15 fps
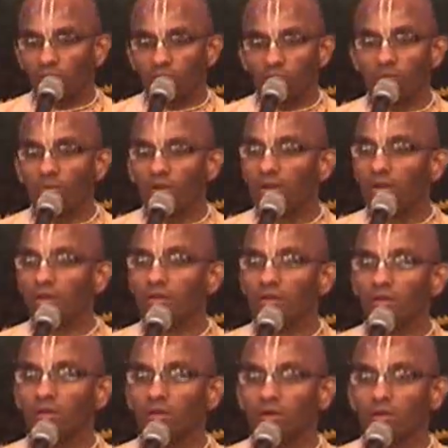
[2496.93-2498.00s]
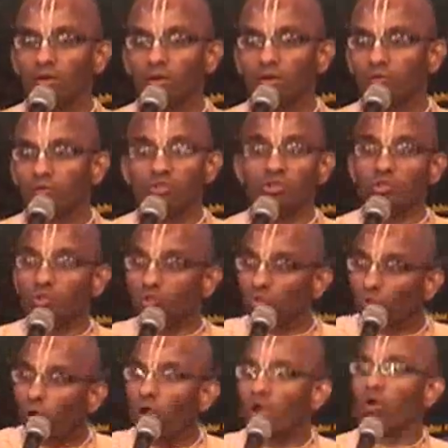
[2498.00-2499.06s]
we will
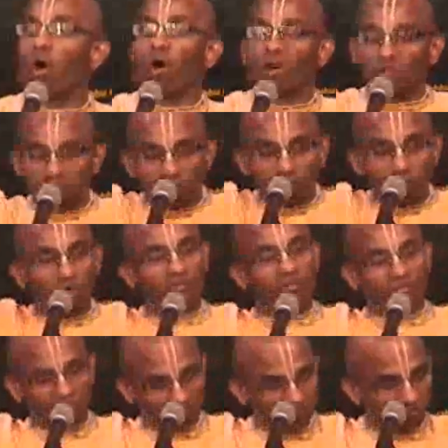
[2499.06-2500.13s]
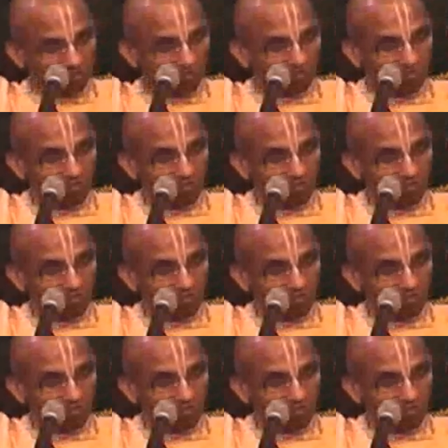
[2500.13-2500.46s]
destroy all other doctors.